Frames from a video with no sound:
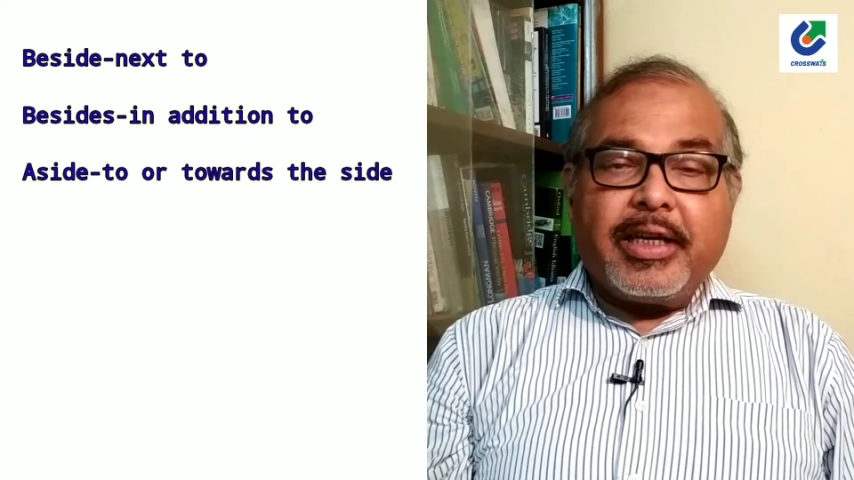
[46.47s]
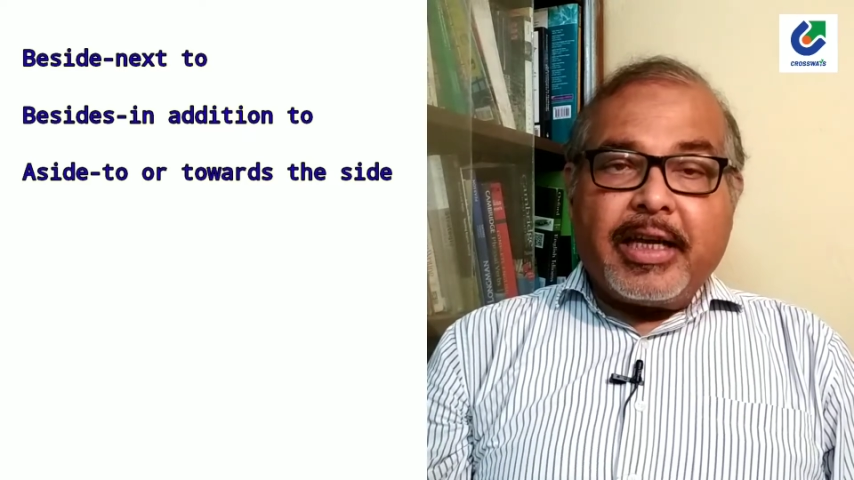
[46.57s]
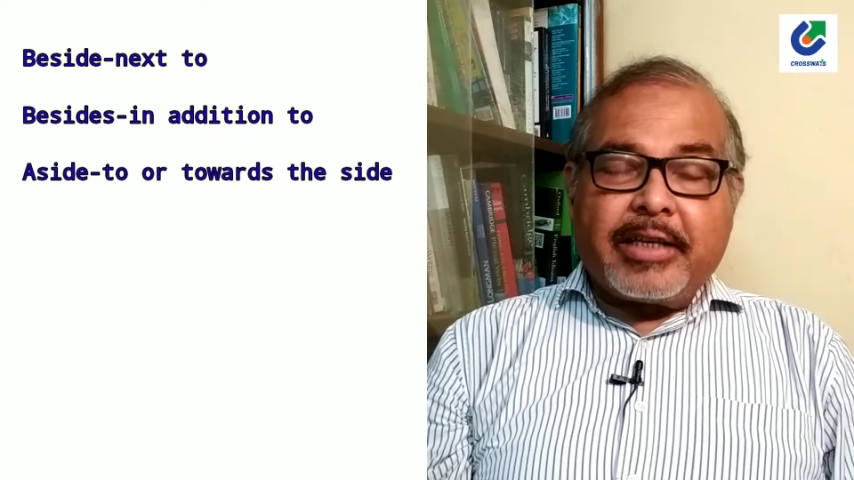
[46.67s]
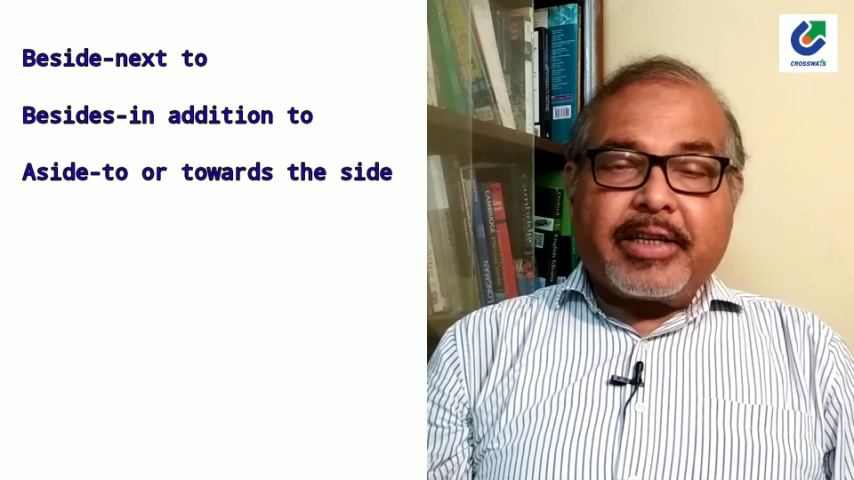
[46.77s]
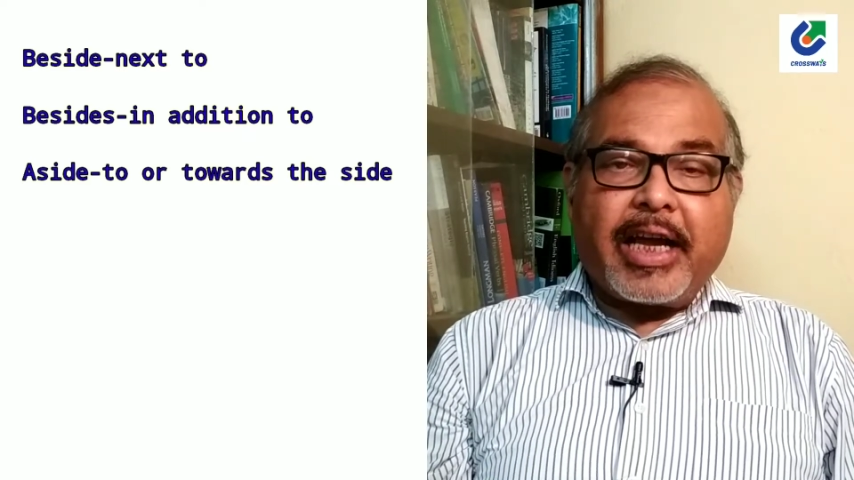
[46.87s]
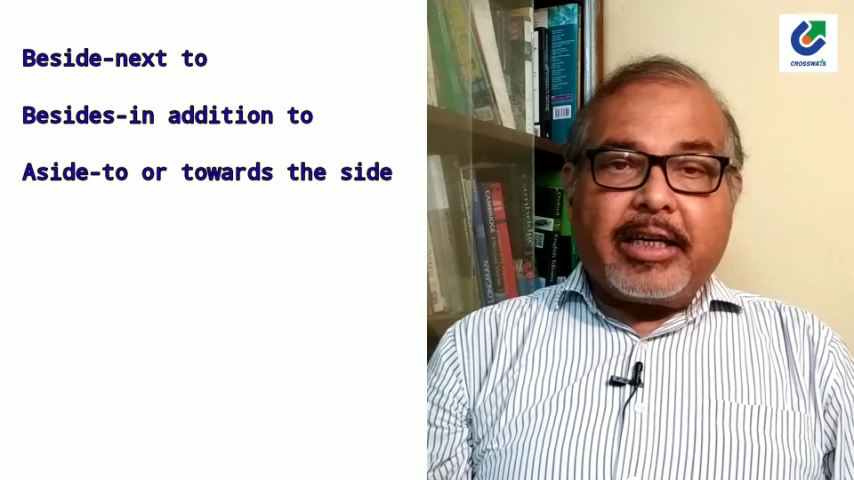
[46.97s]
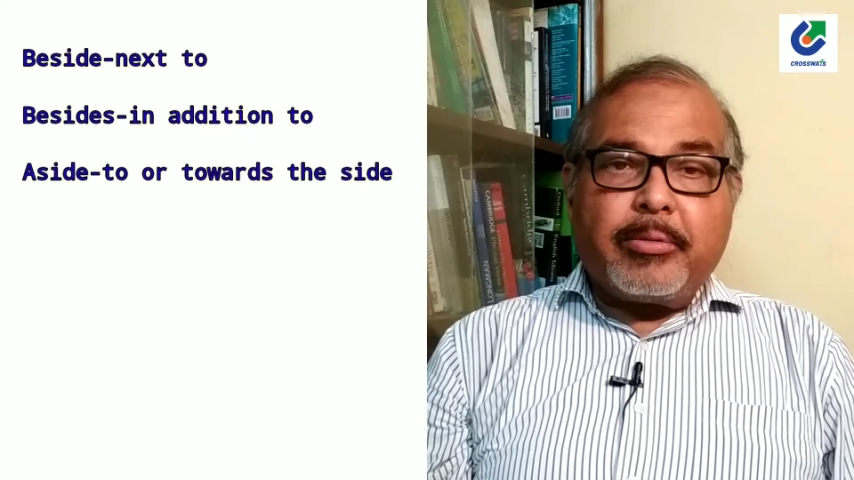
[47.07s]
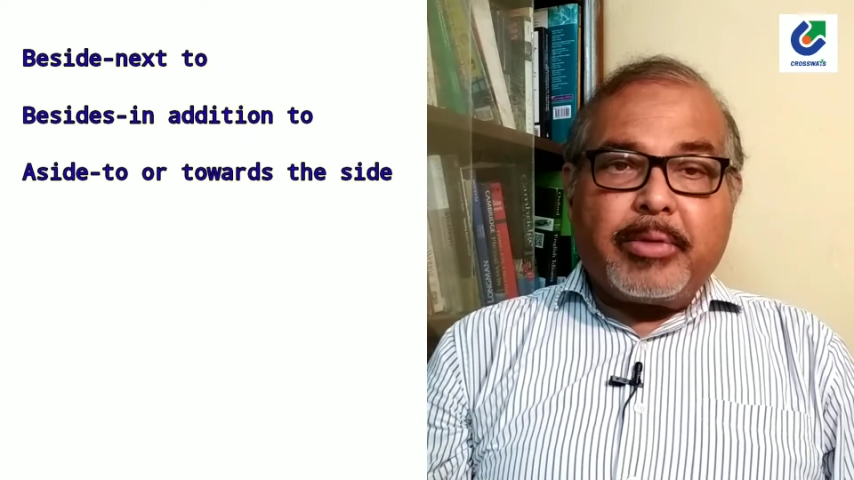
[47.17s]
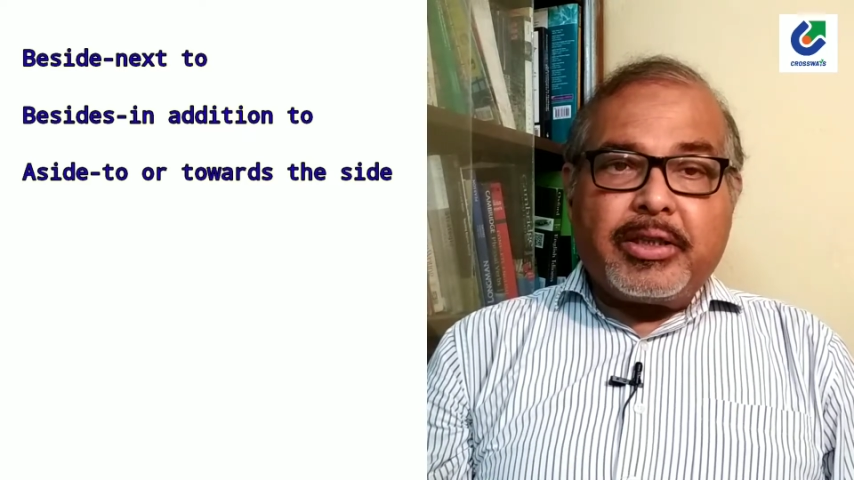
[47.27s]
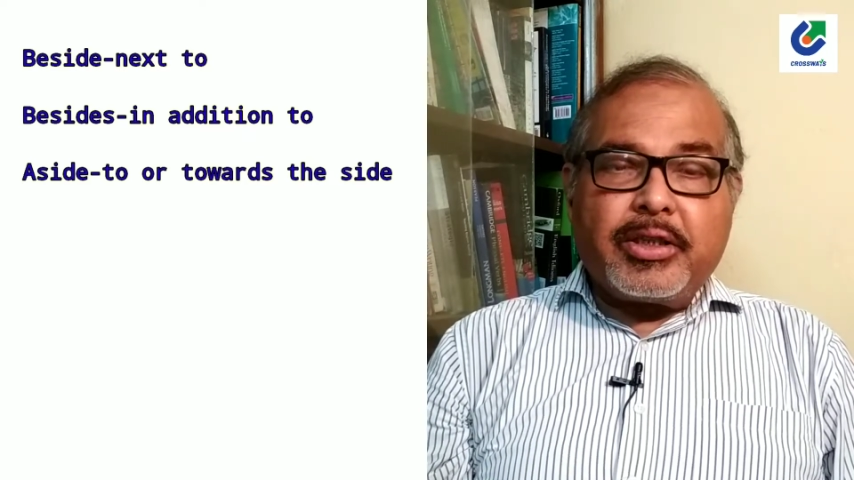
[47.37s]
Aside
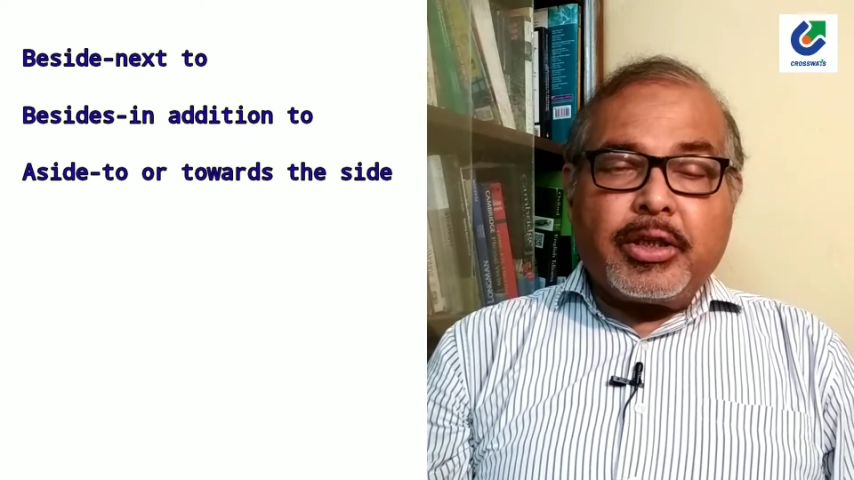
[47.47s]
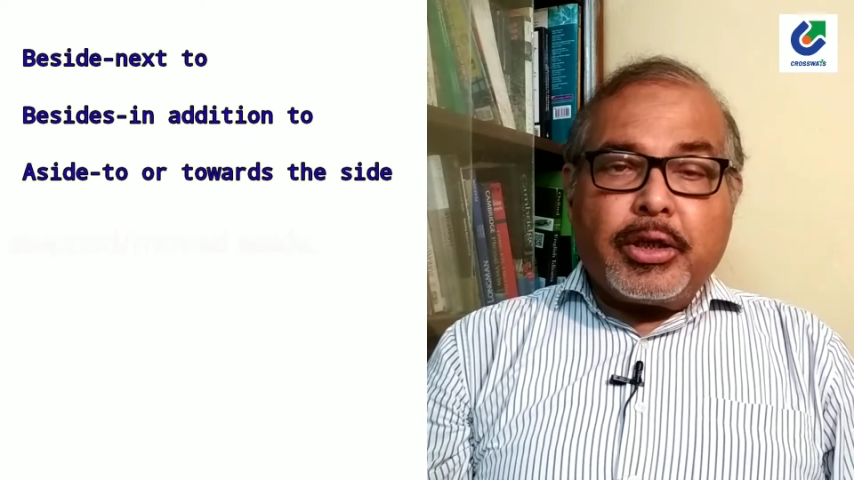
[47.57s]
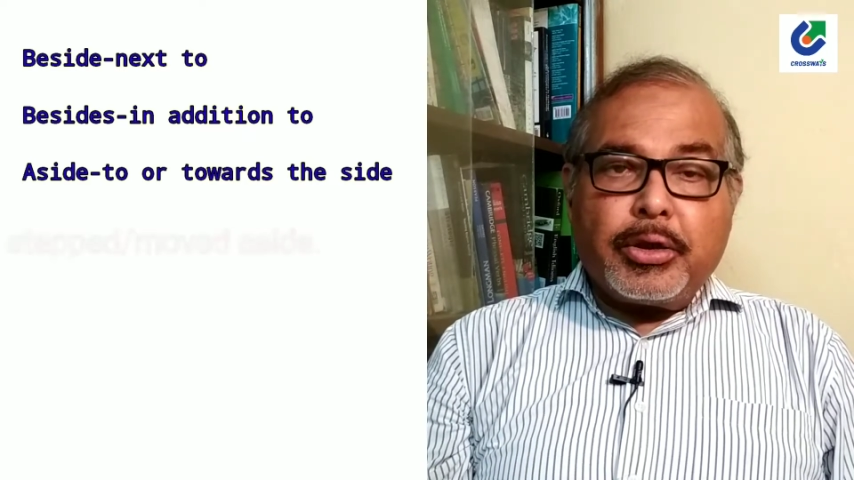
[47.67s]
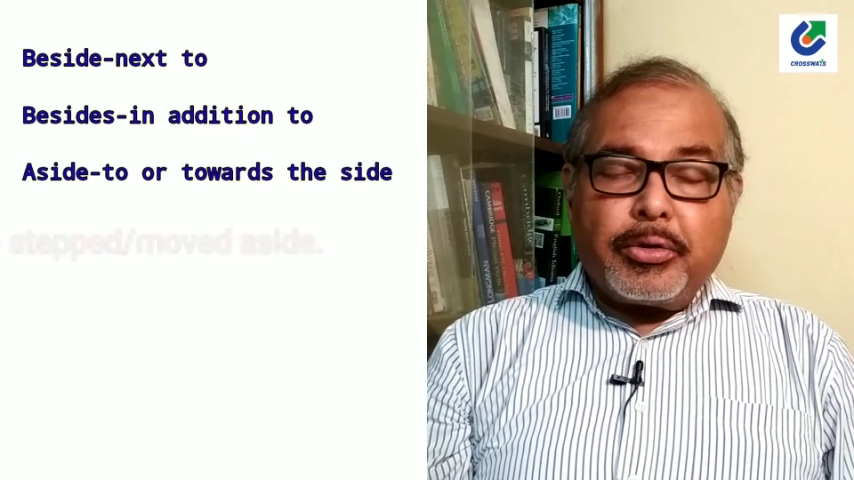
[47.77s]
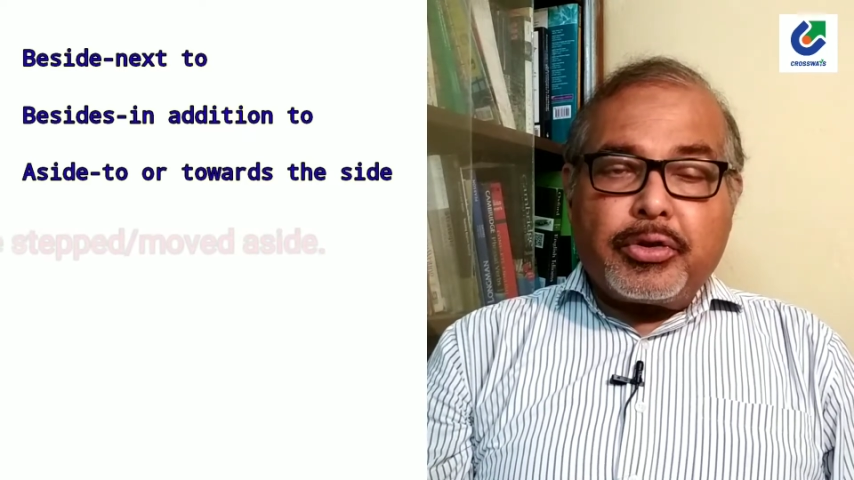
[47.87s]
means to